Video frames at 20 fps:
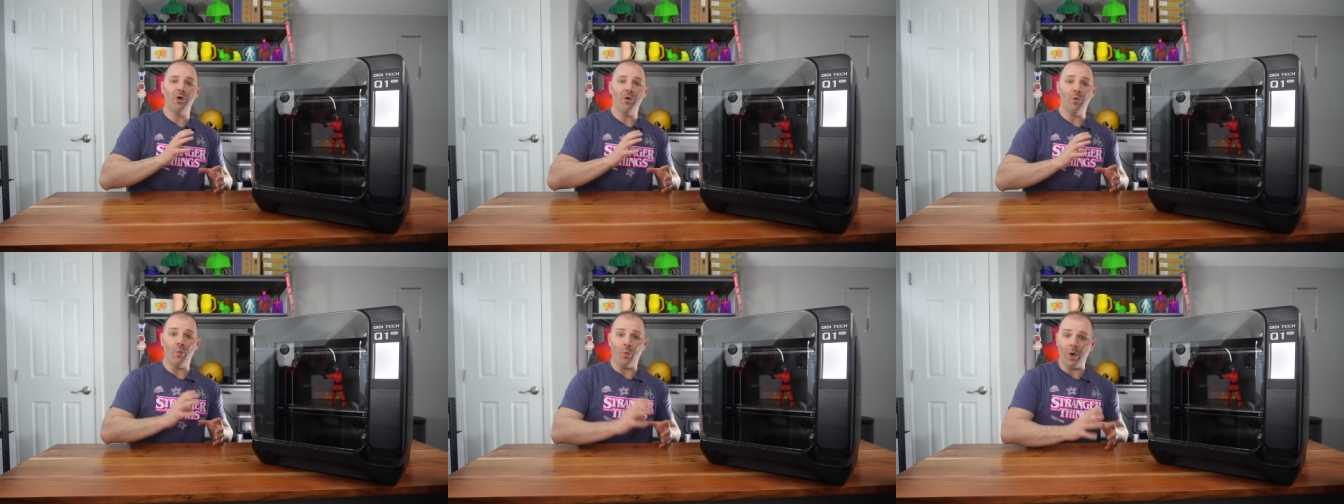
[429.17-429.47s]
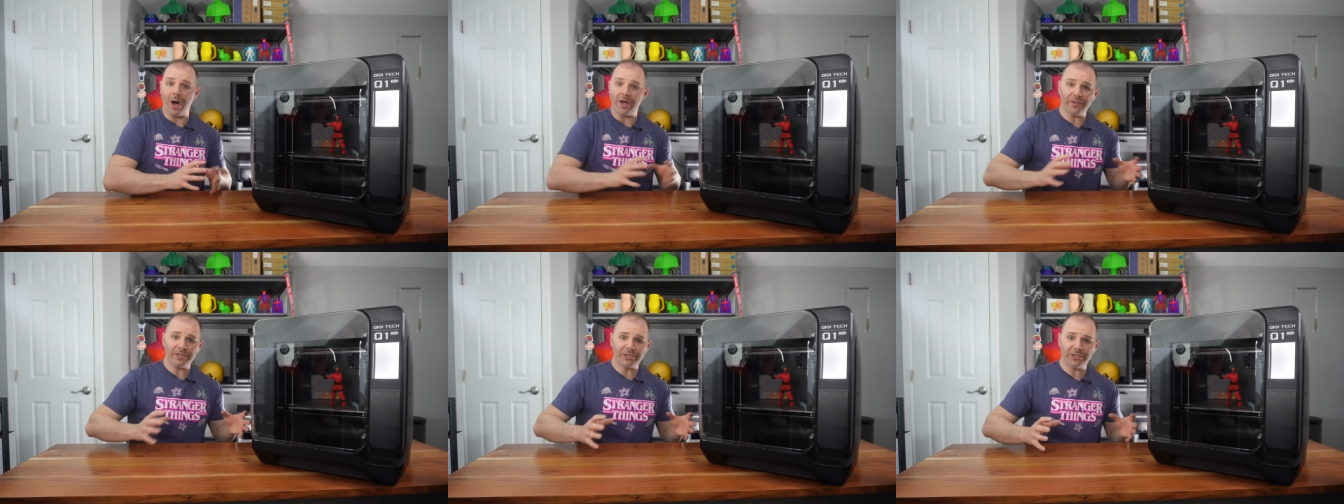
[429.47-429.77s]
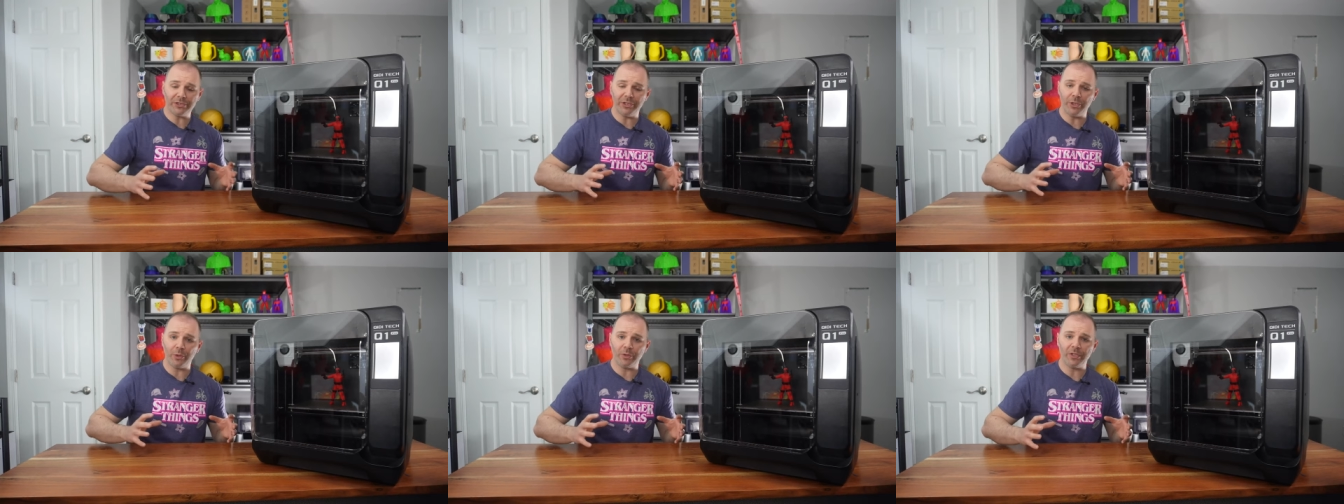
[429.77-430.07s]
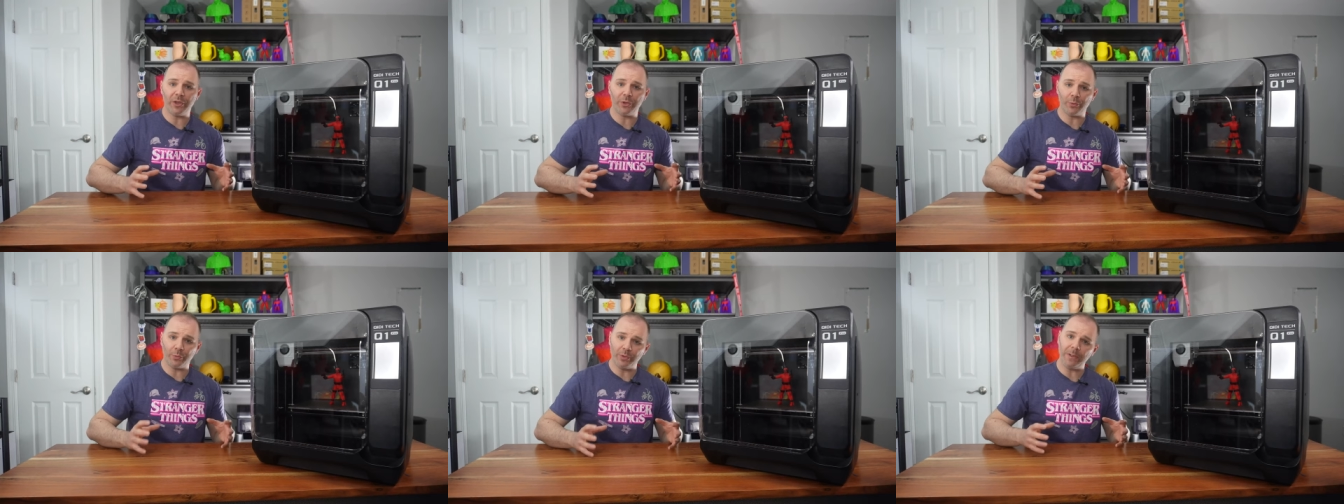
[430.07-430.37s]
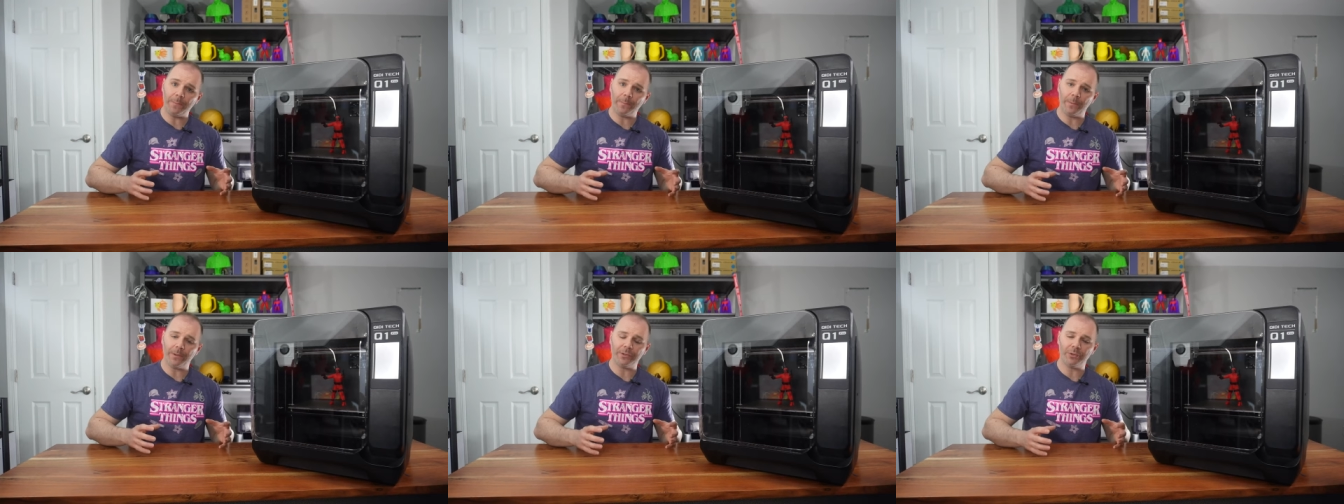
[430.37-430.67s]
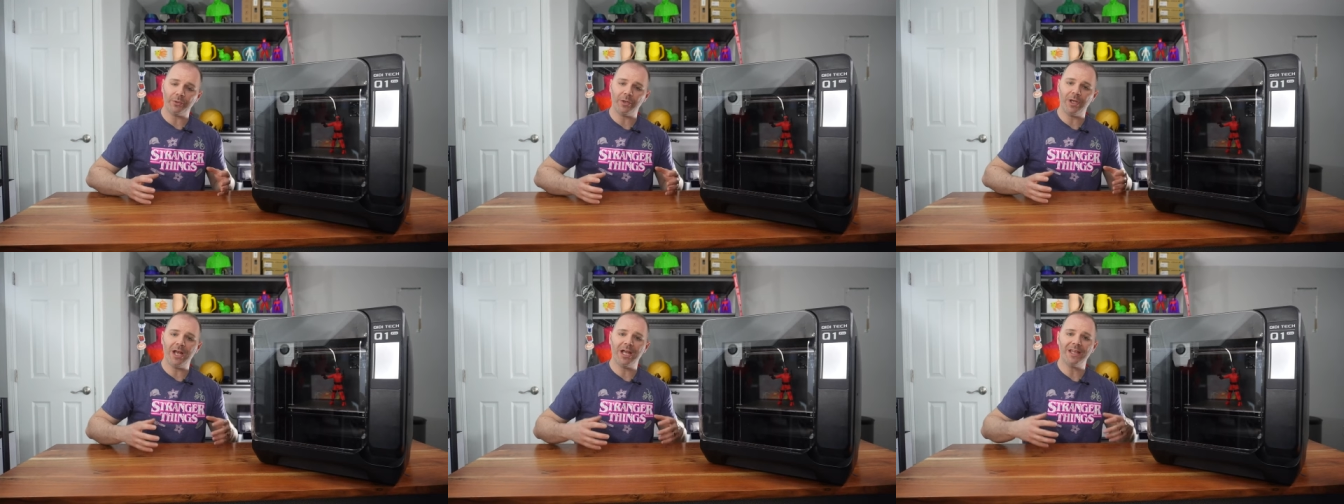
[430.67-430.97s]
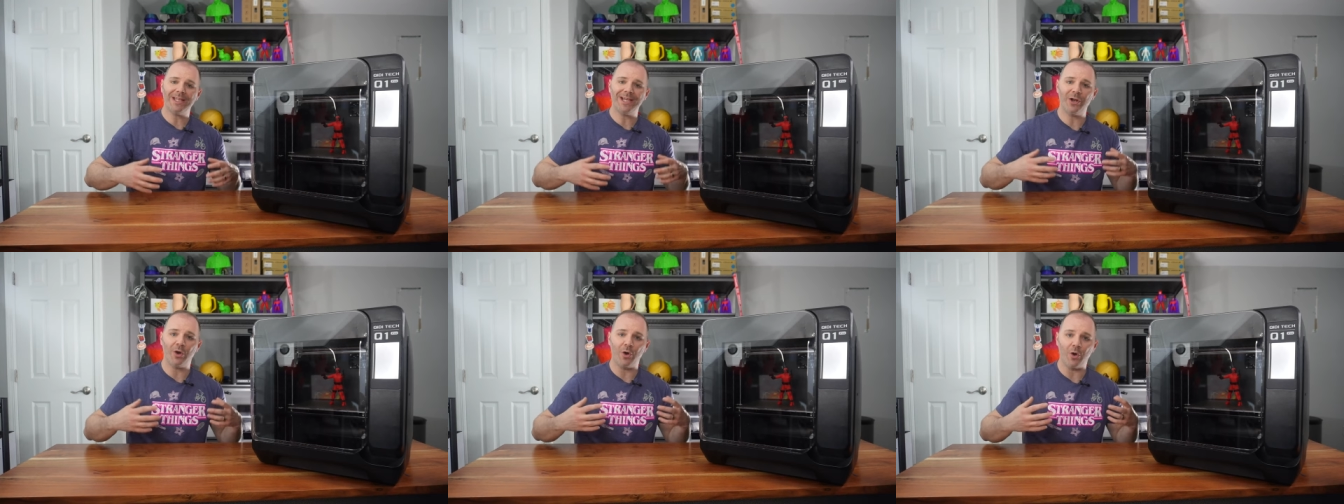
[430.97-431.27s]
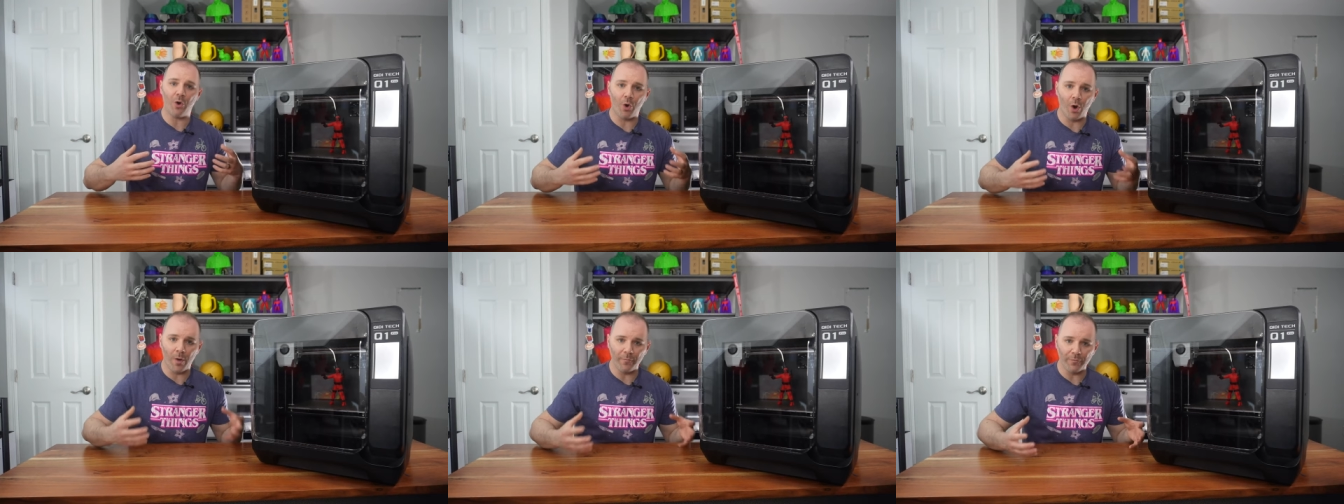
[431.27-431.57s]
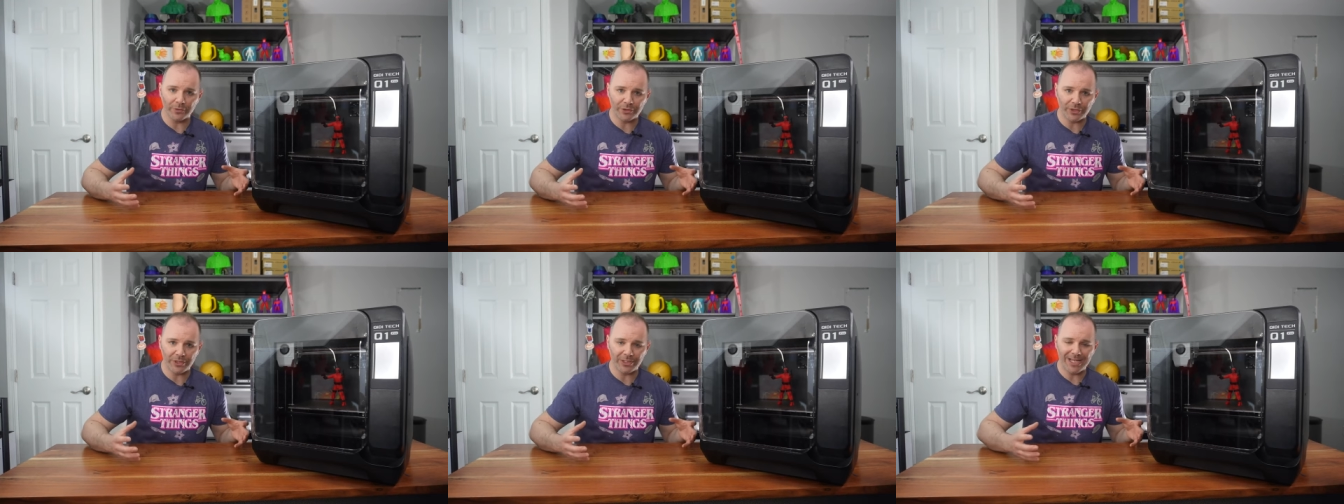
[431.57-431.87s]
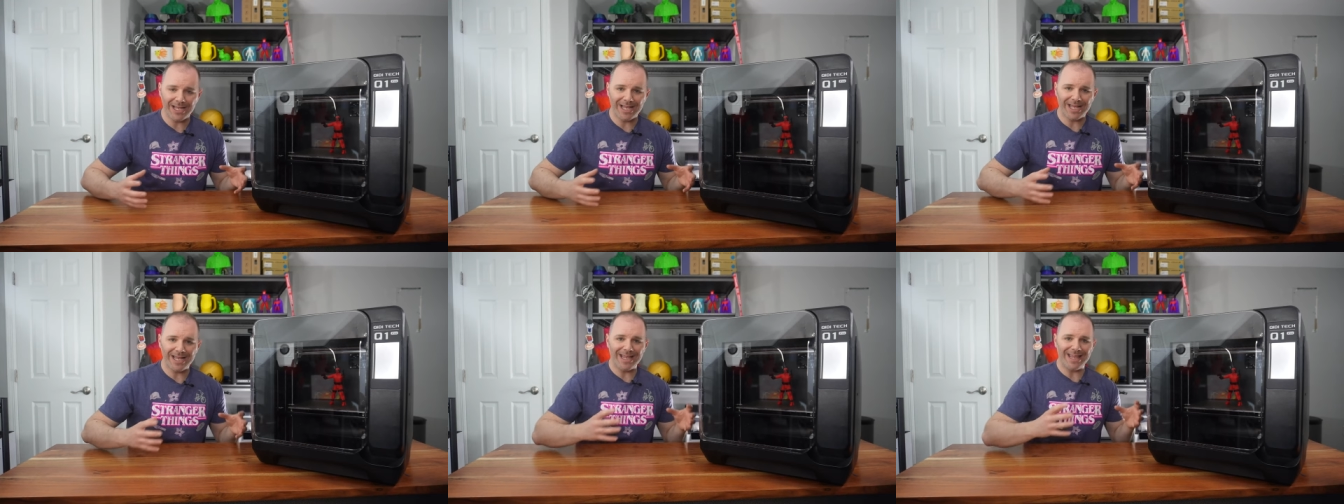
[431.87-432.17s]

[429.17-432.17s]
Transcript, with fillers: while this is the only 3D printer that offers it,